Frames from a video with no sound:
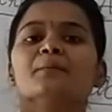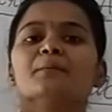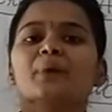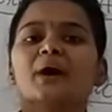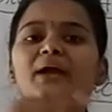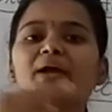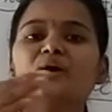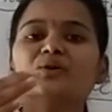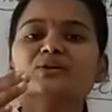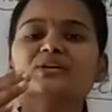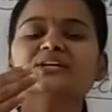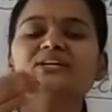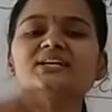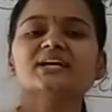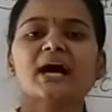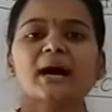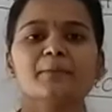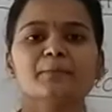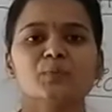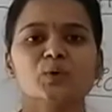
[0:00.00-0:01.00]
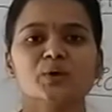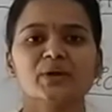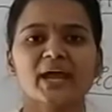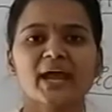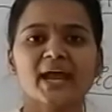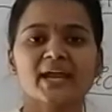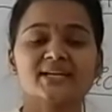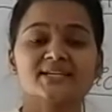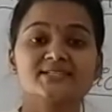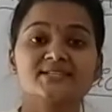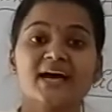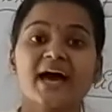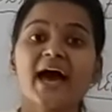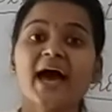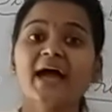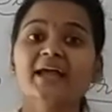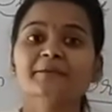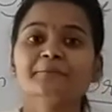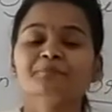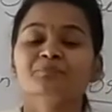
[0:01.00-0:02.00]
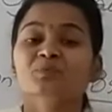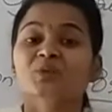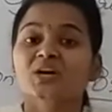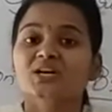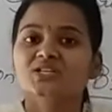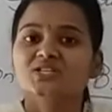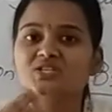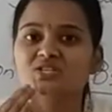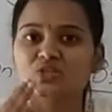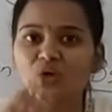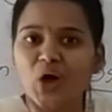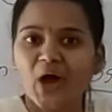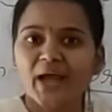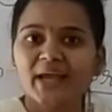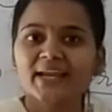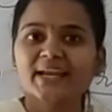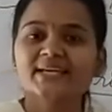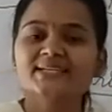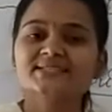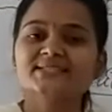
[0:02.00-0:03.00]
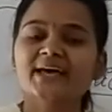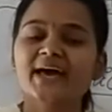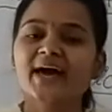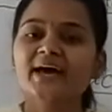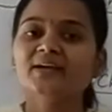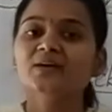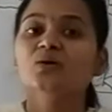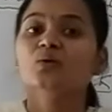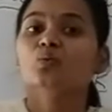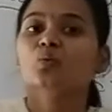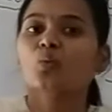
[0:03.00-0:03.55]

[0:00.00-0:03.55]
biotic components. And soil is there,